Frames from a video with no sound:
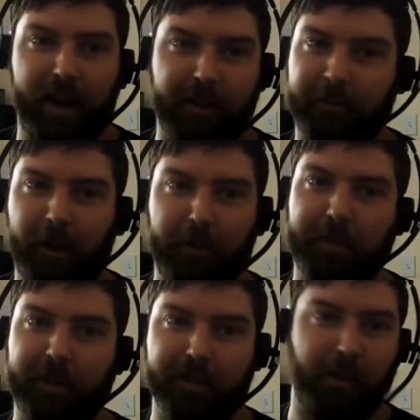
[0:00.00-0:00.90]
and develop
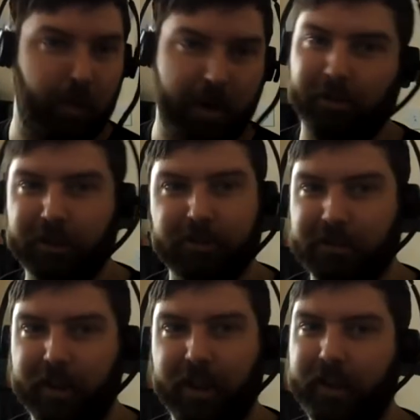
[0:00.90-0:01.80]
the things that we were
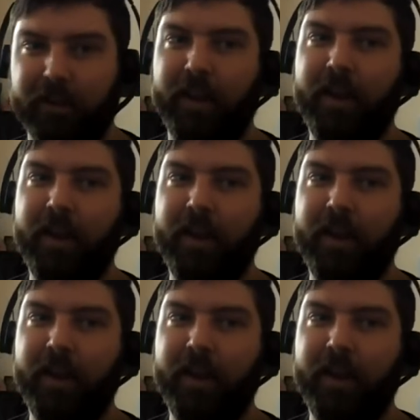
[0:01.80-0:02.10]
interested in